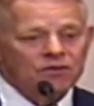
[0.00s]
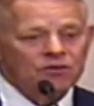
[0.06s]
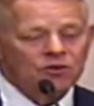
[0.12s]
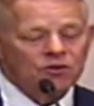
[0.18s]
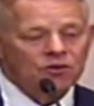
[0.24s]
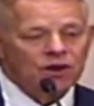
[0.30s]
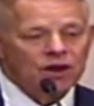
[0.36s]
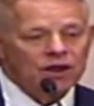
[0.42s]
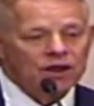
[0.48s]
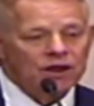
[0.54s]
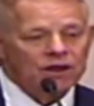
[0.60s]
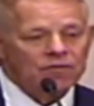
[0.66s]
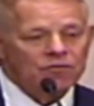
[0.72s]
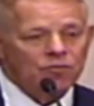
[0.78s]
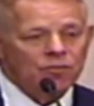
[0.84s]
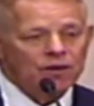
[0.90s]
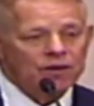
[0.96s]
you know, I had
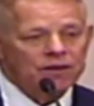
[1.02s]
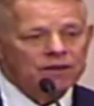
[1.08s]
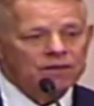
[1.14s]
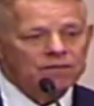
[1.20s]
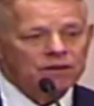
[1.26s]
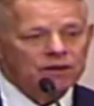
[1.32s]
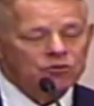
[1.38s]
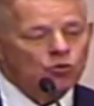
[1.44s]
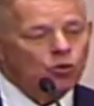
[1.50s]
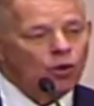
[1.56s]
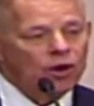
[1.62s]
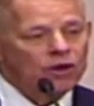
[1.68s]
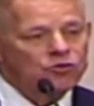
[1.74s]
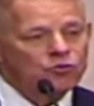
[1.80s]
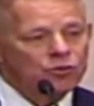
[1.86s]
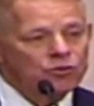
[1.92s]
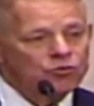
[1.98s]
everybody, I
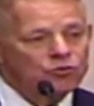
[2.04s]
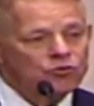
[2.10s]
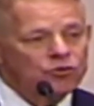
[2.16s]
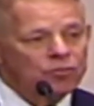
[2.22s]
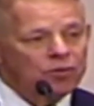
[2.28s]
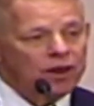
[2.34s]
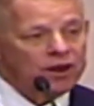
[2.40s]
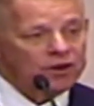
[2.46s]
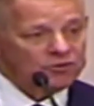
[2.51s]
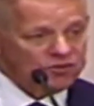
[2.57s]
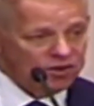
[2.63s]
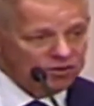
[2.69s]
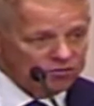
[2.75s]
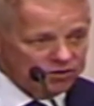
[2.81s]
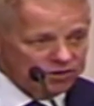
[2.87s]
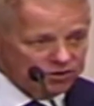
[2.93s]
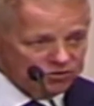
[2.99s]
twice went through the plan of
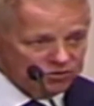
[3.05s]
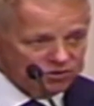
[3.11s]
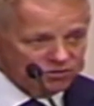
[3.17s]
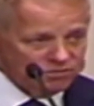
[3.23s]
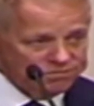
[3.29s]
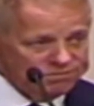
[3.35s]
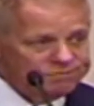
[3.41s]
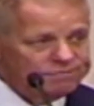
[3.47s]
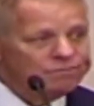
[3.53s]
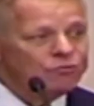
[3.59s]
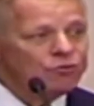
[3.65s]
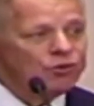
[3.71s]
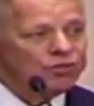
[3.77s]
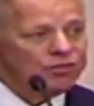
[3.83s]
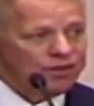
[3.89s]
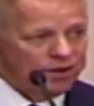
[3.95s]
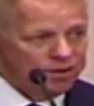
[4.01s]
salvation
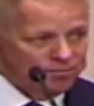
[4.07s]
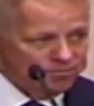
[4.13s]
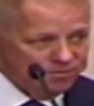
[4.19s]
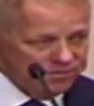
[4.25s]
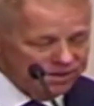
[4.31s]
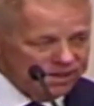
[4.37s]
with them,